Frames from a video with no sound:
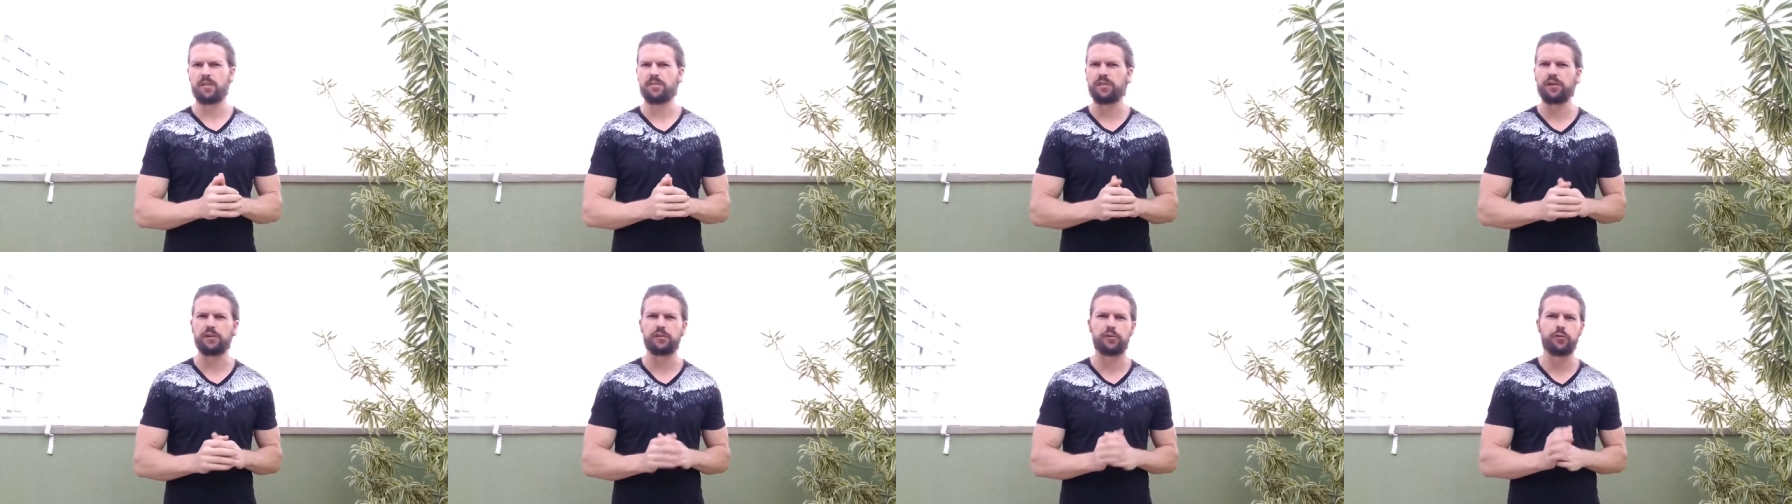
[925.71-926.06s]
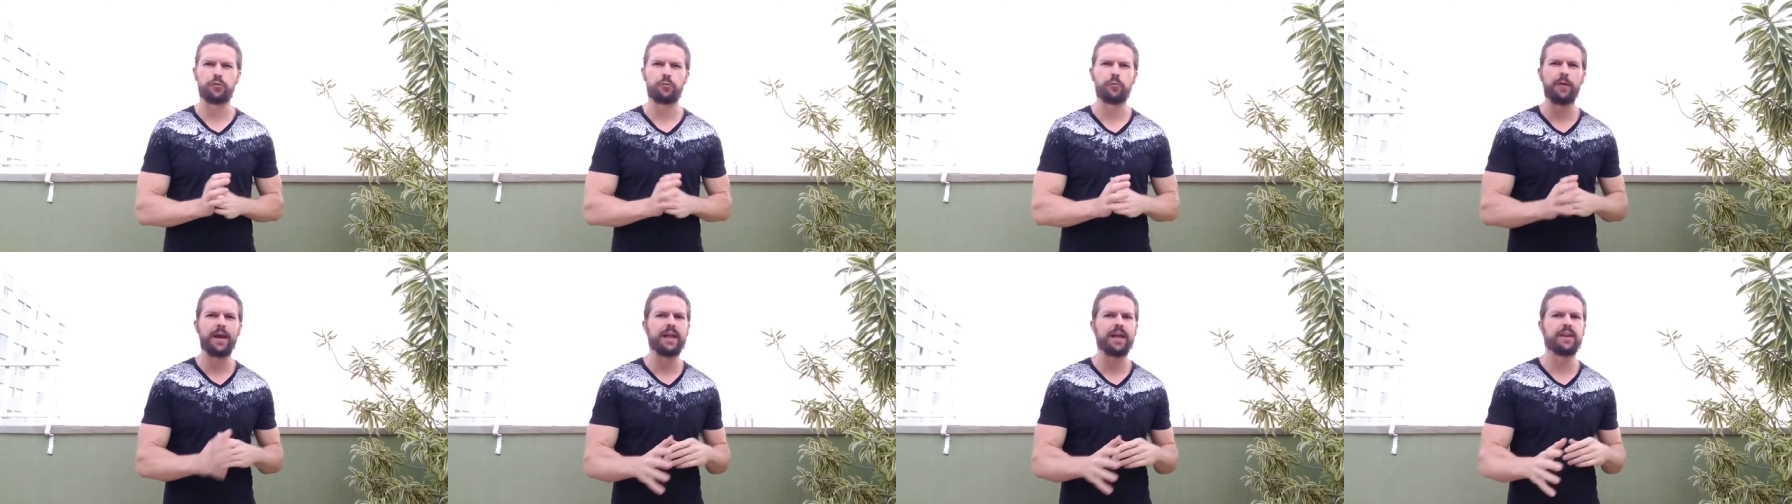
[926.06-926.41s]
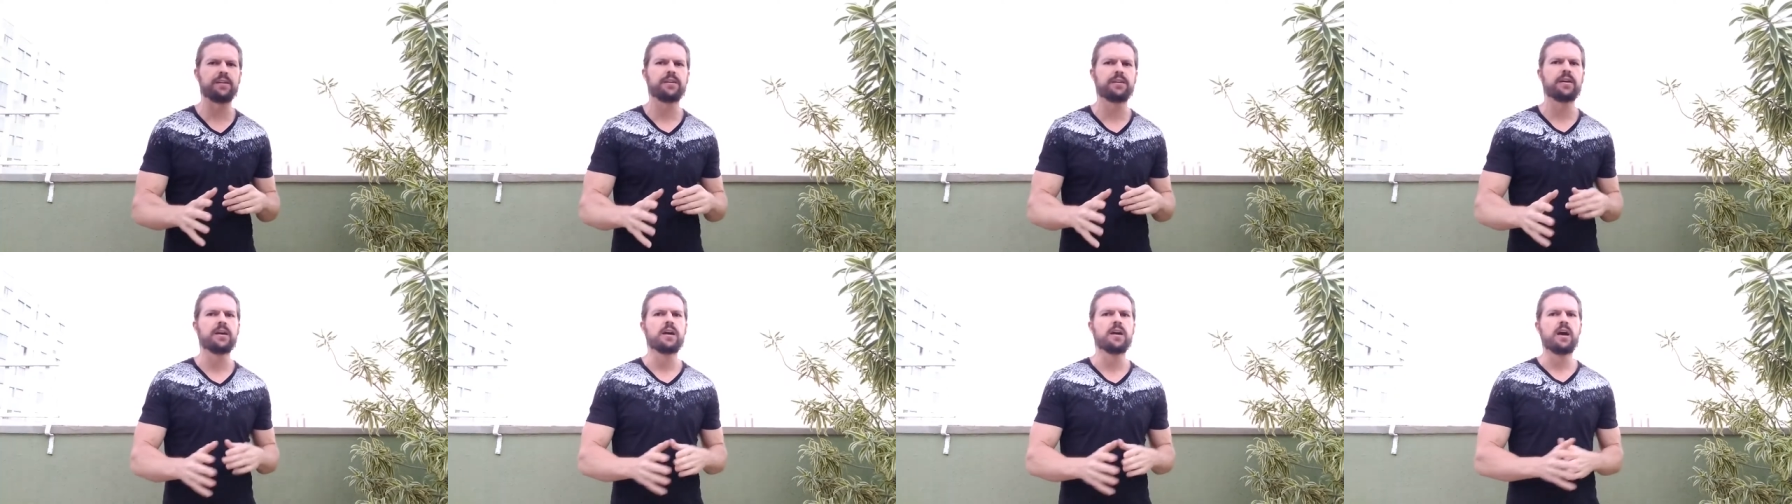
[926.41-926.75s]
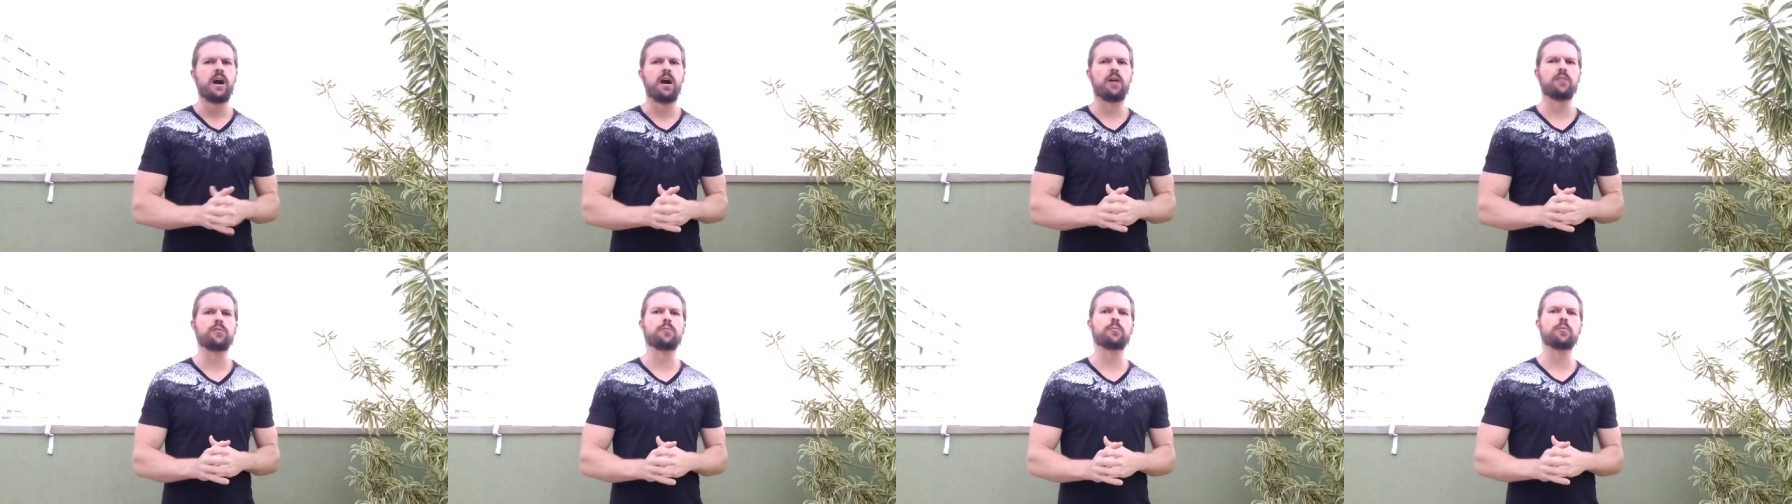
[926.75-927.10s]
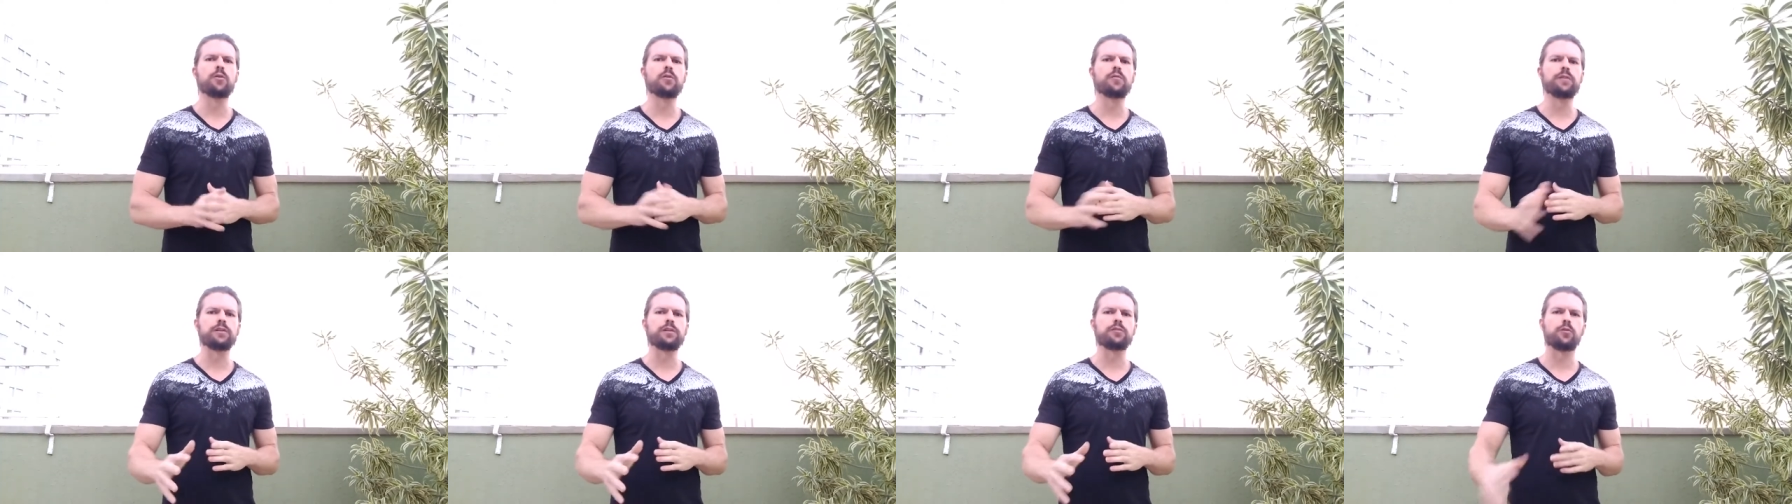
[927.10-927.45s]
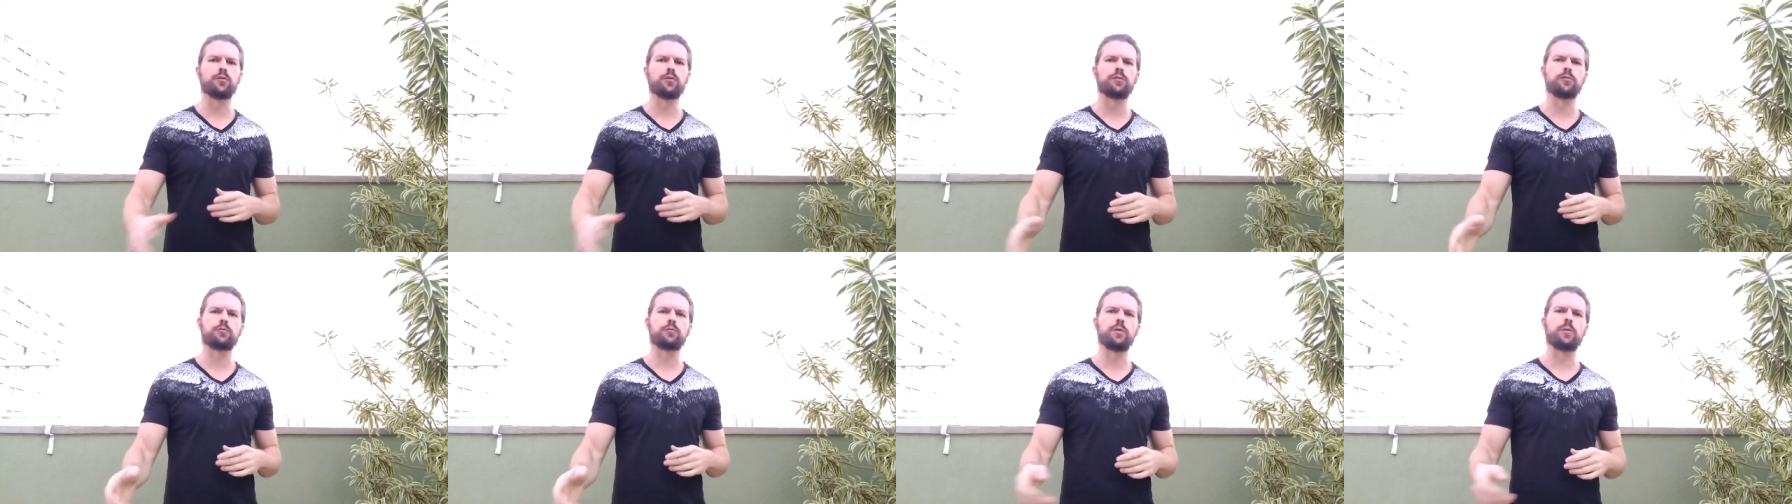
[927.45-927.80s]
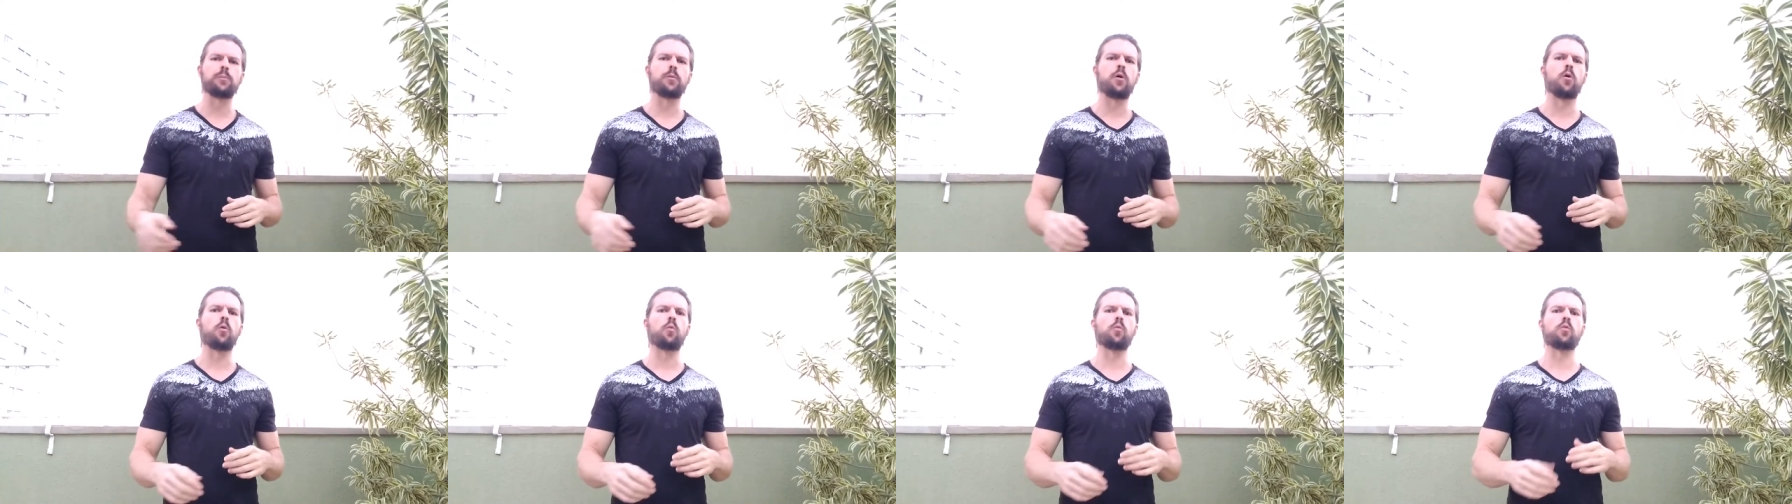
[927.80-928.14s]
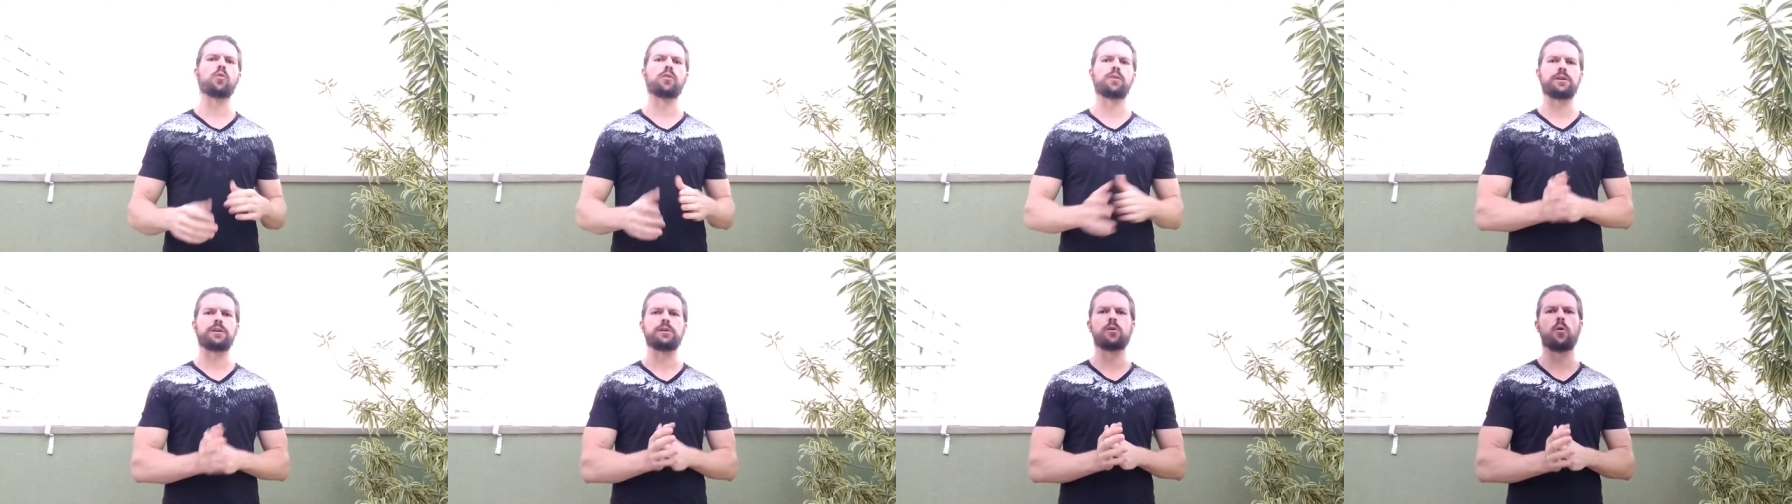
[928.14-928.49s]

the trend of moving towards remote work.